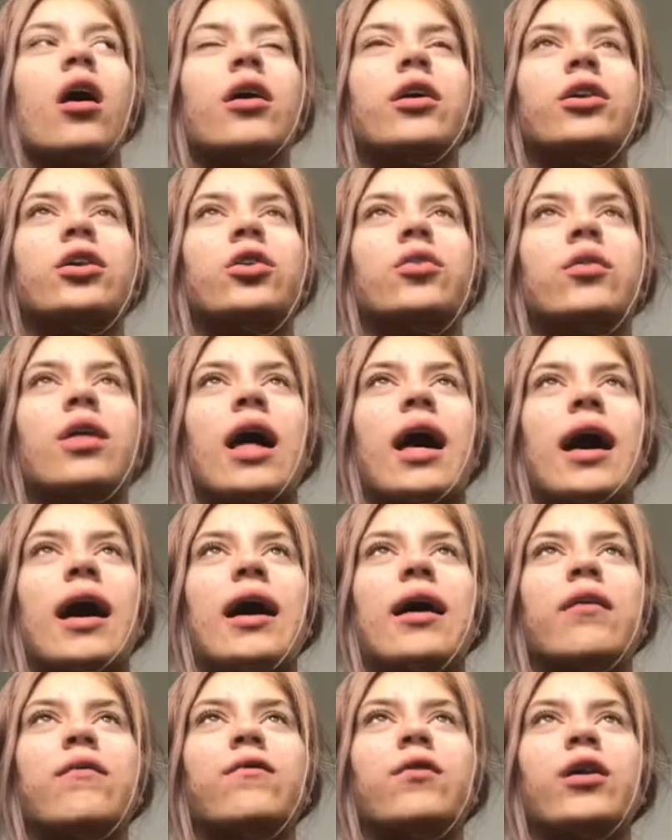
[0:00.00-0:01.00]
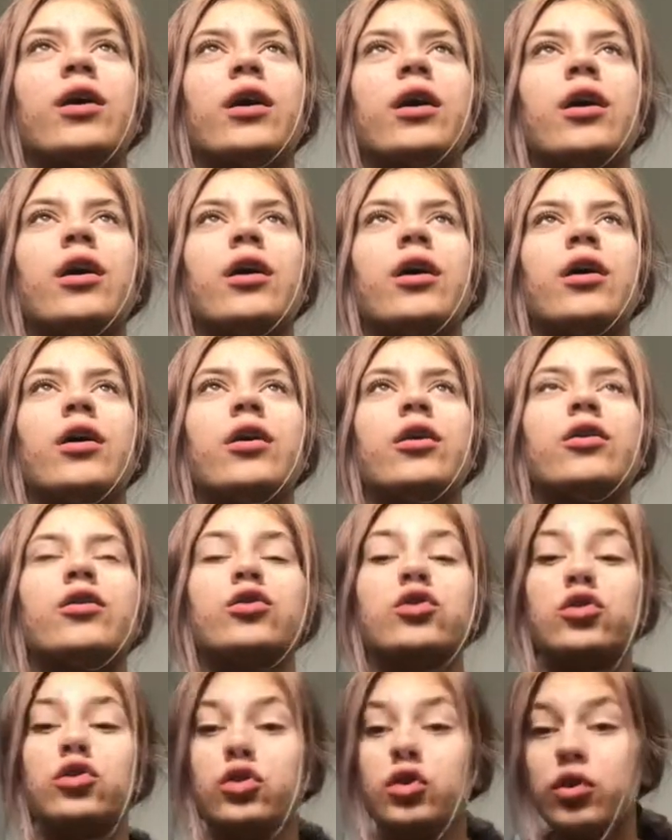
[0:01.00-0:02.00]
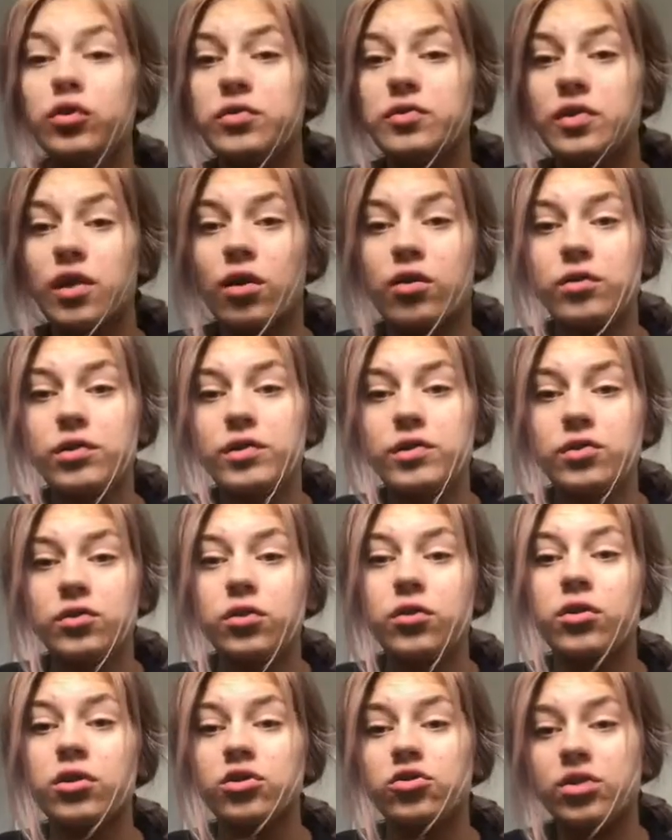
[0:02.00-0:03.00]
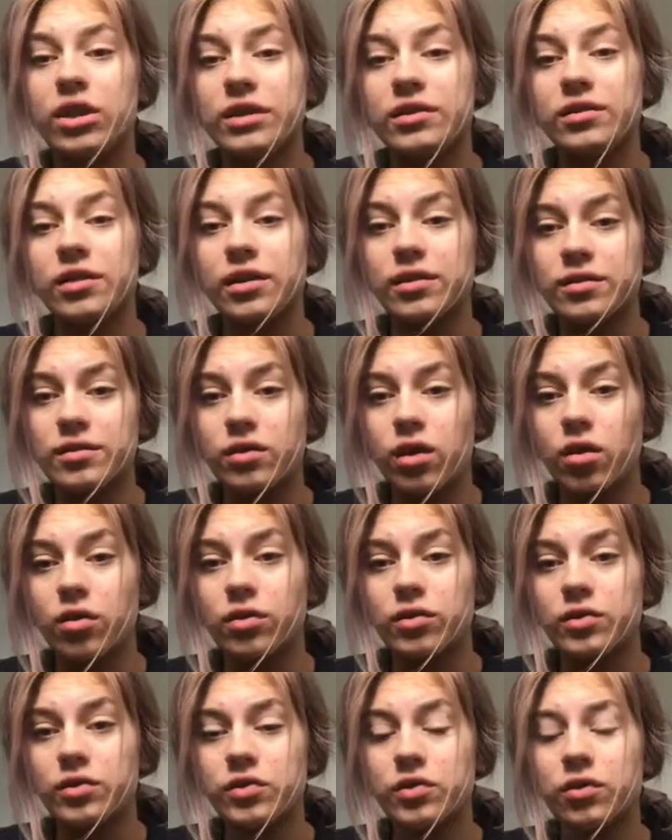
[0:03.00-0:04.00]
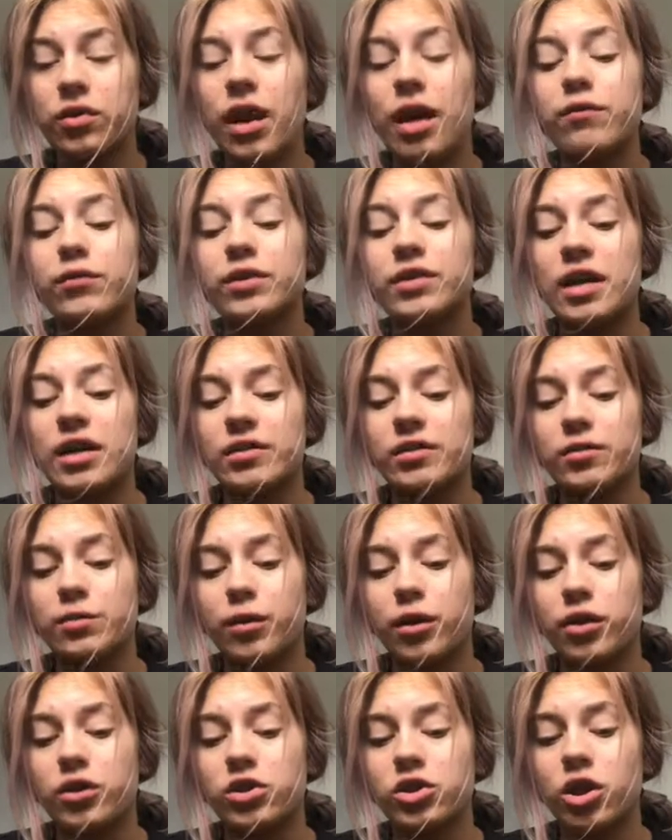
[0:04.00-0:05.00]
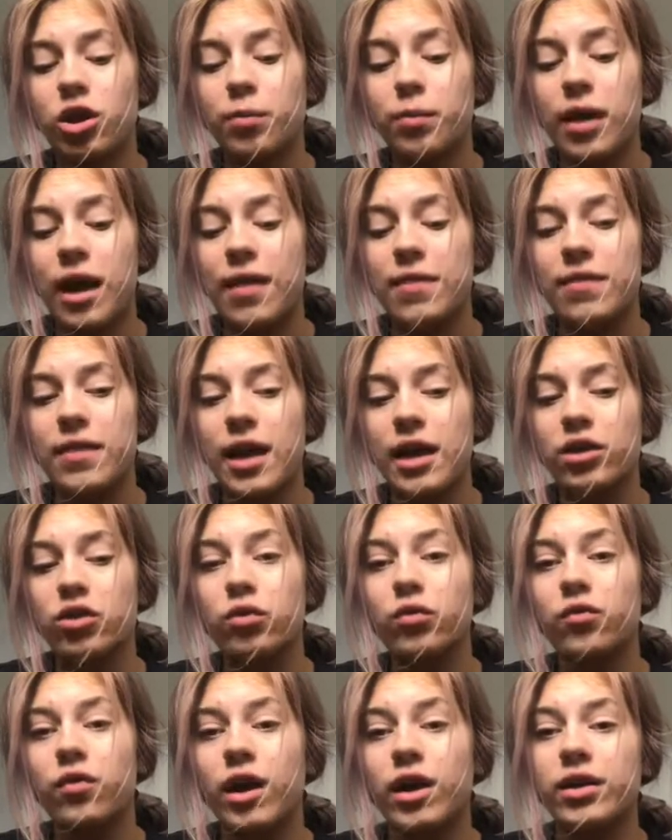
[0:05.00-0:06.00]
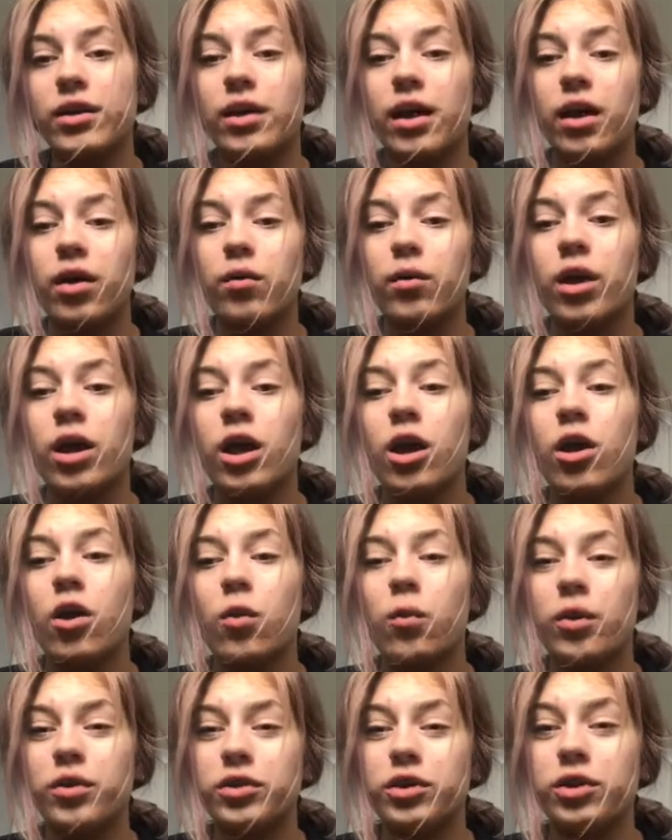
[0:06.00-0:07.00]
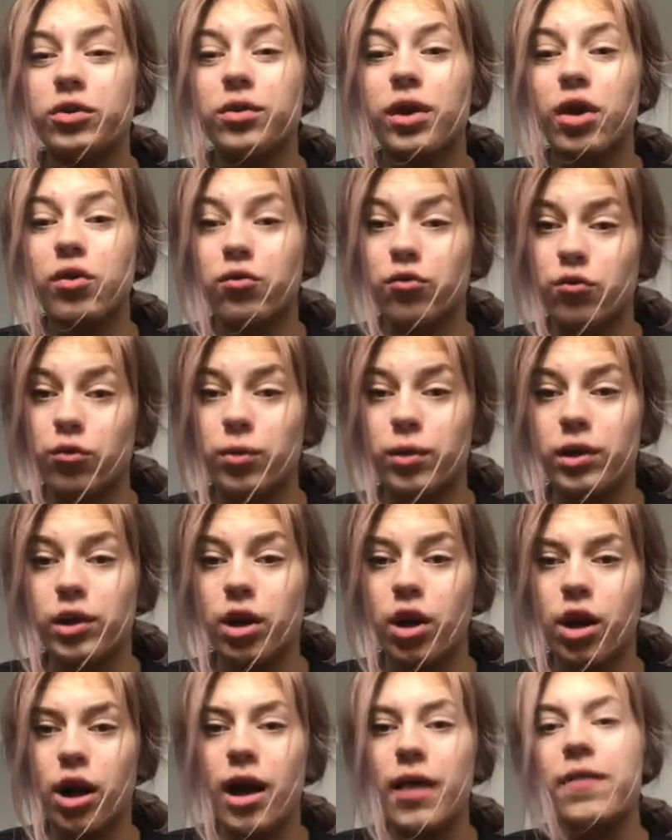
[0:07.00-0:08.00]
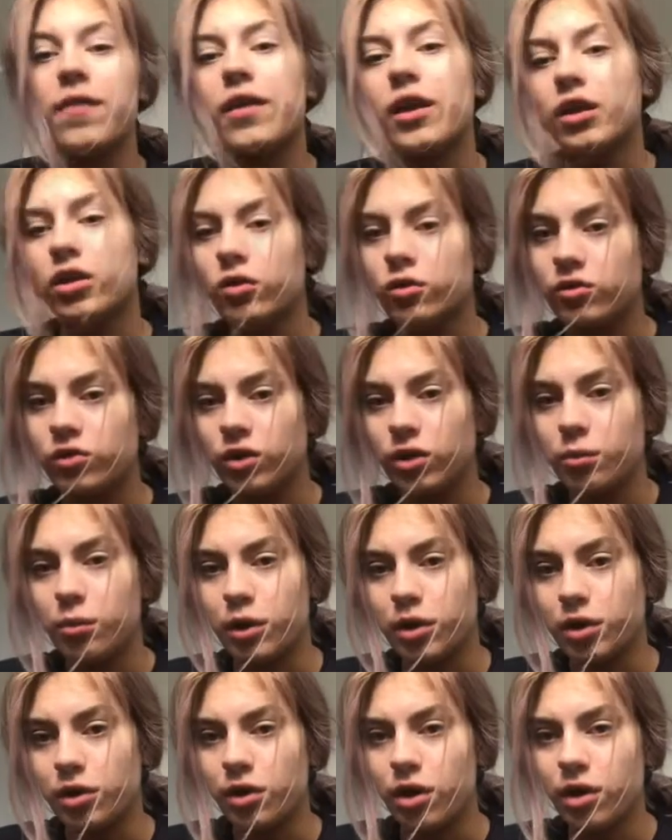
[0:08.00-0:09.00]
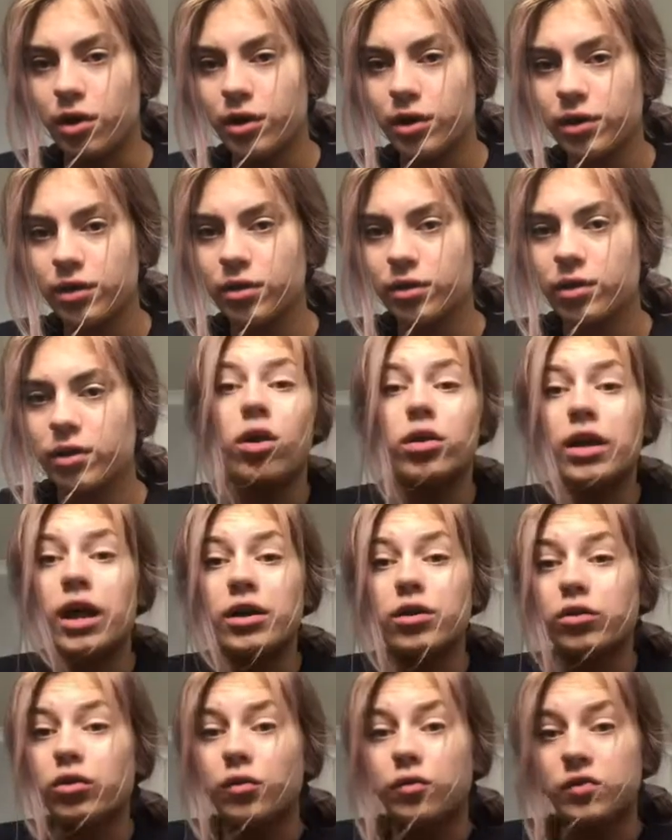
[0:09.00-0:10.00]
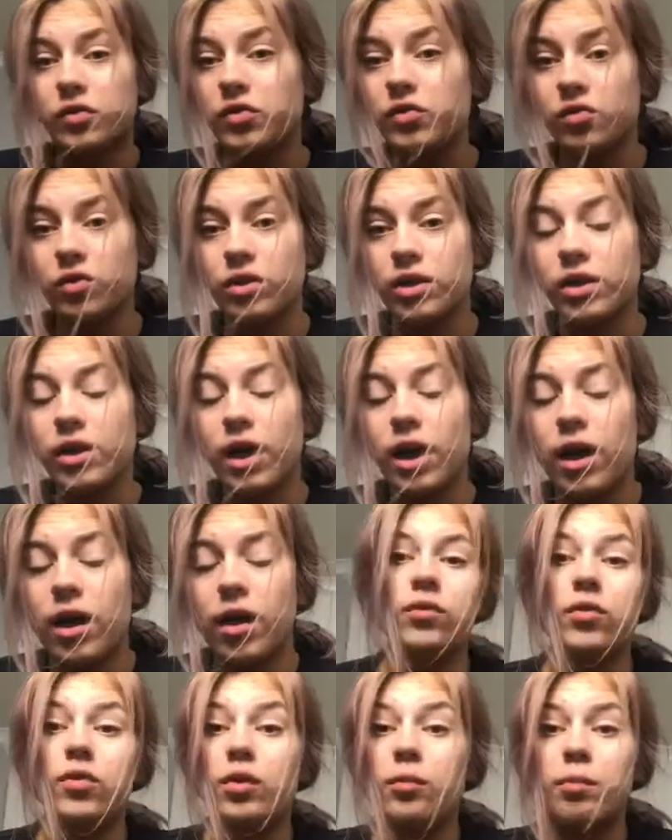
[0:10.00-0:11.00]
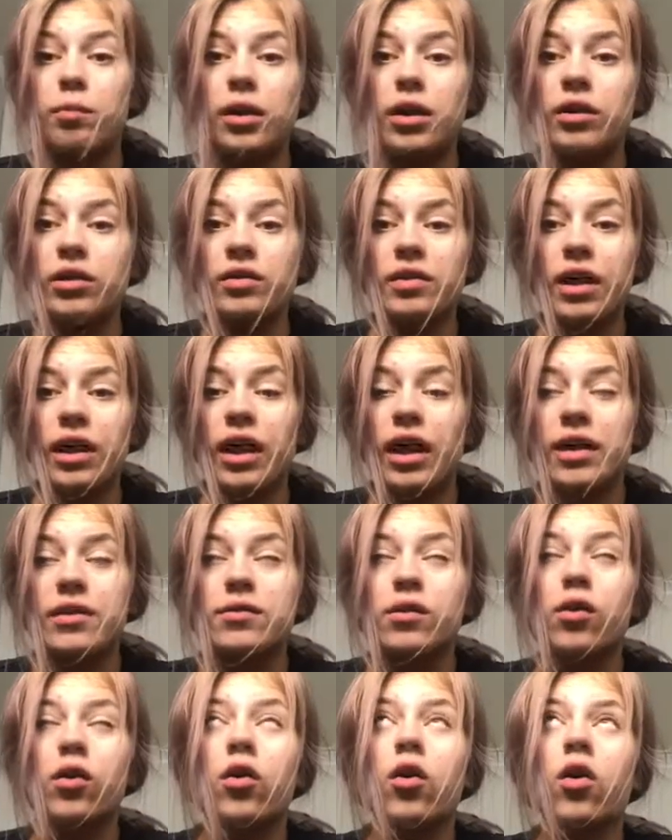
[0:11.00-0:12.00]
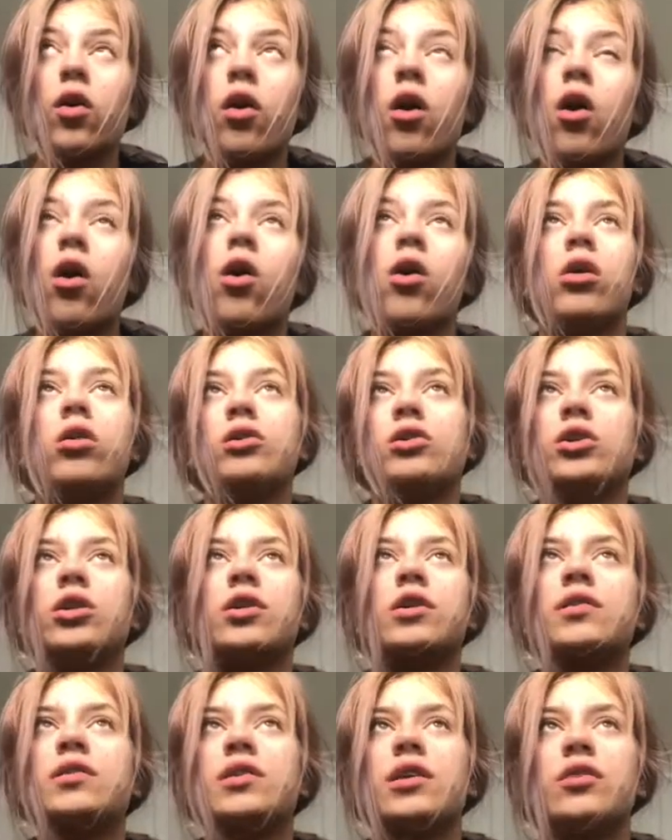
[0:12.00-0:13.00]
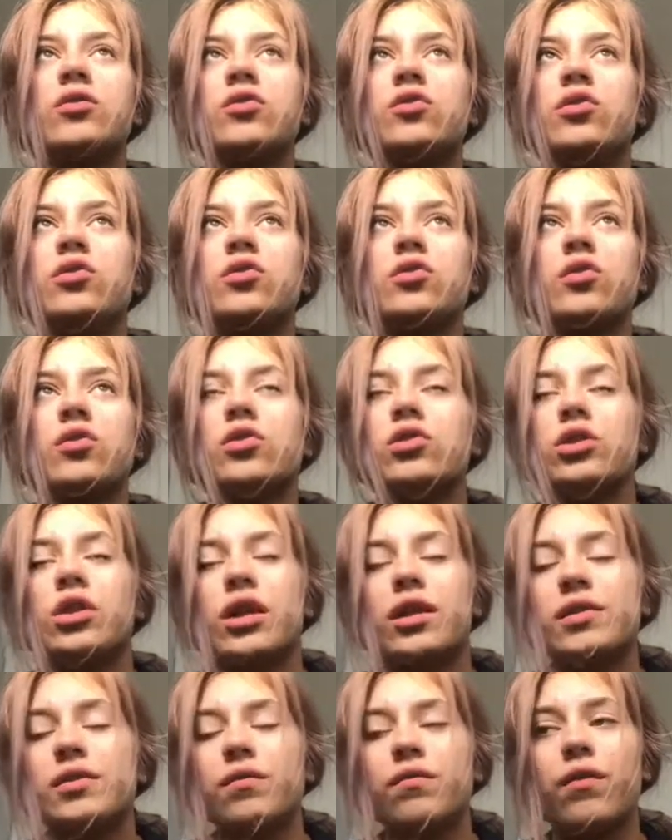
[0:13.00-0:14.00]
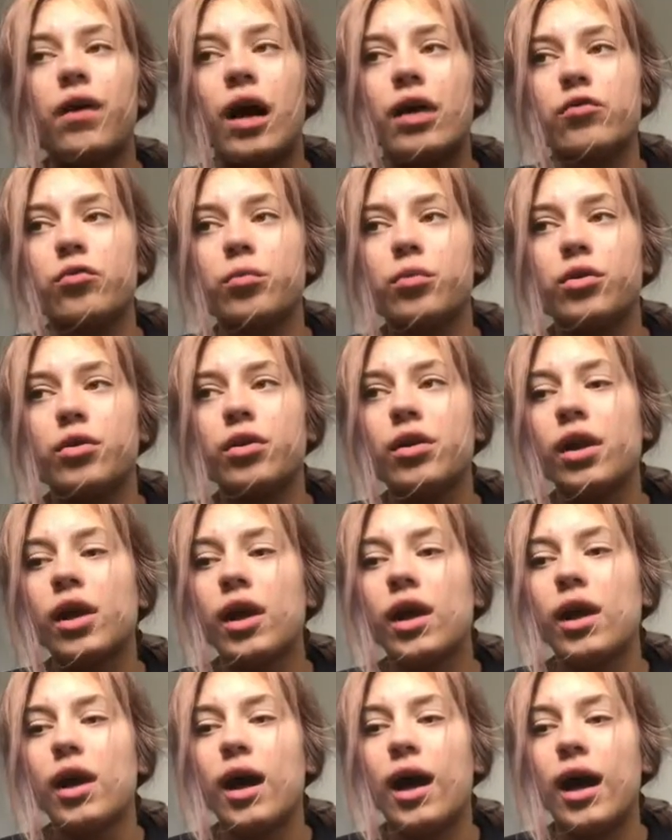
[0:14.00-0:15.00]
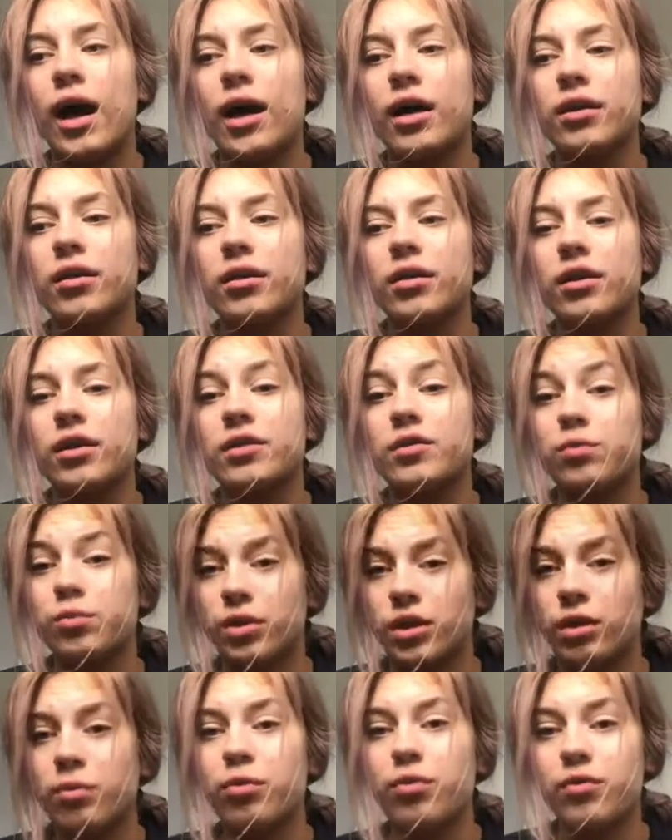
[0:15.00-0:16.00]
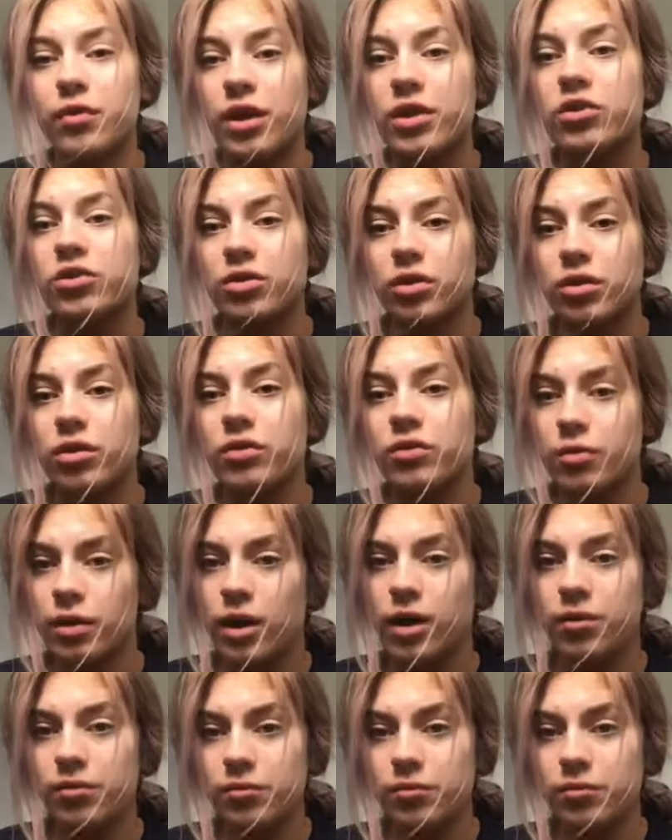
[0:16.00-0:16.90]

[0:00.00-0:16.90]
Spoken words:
you'll have two songs, two contrasting songs, you'll have a dance workshop, and then you'll find out whether you get through or not, and then you'll do your monologue. Well, I'd love to study there. The building is gorgeous, it's just such a nice environment, and it's really professional as well.